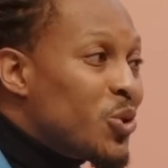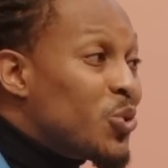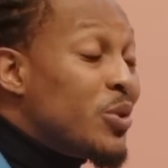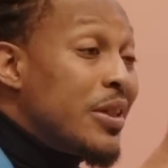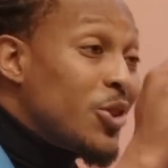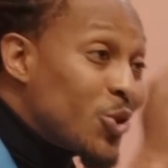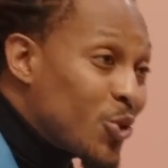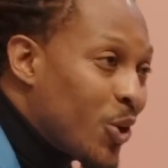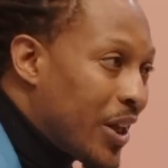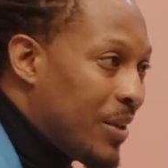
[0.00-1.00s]
to
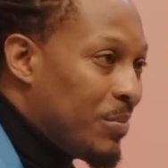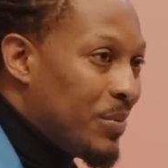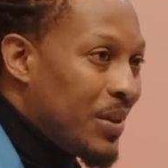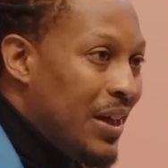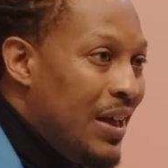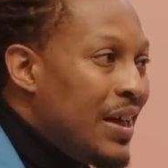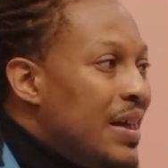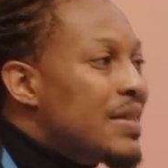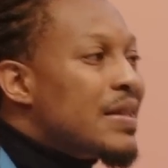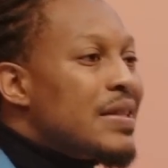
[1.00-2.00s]
destroy him
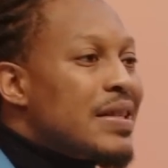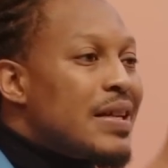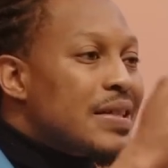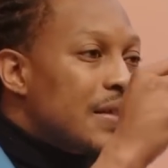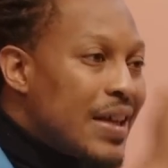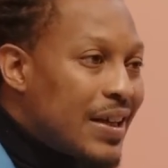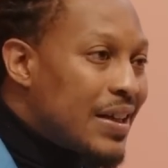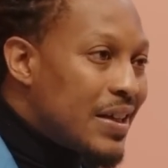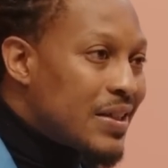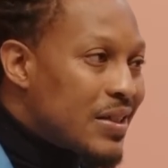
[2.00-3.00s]
is as a
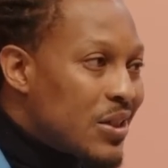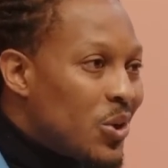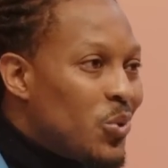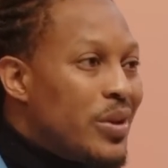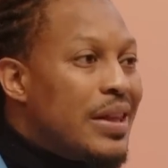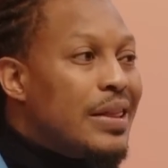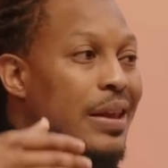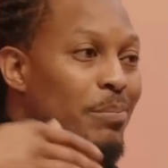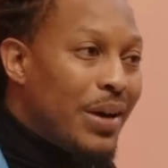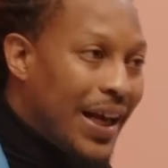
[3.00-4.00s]
sickness within the
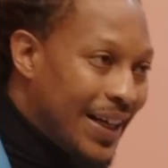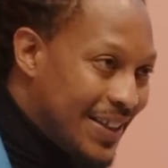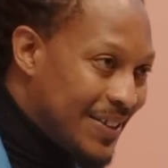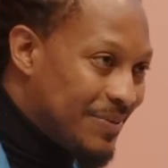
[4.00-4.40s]
blood.